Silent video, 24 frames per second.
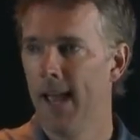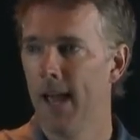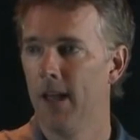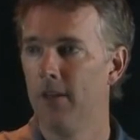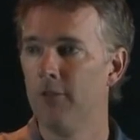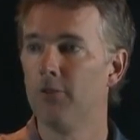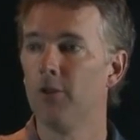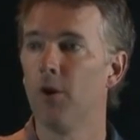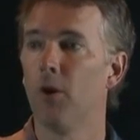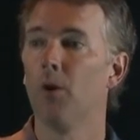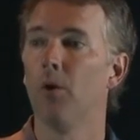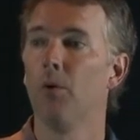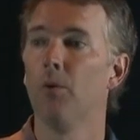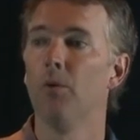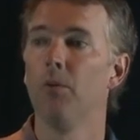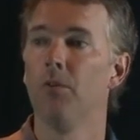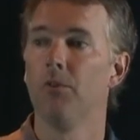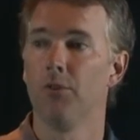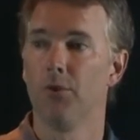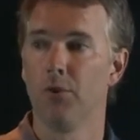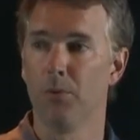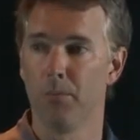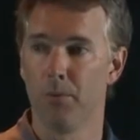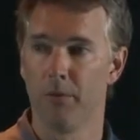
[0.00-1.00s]
And so
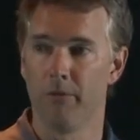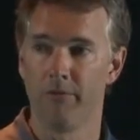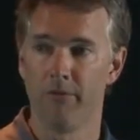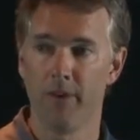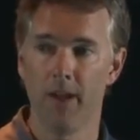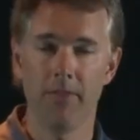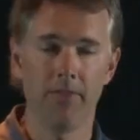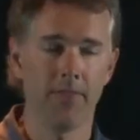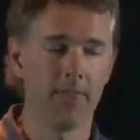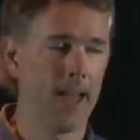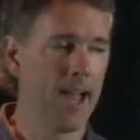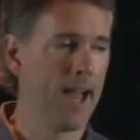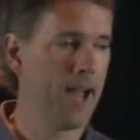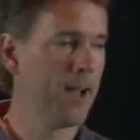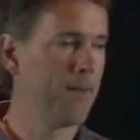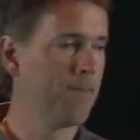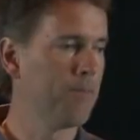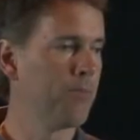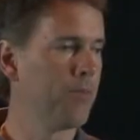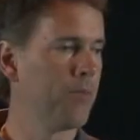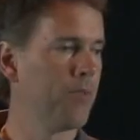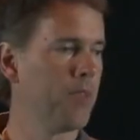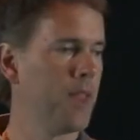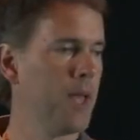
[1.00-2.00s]
to prevent that,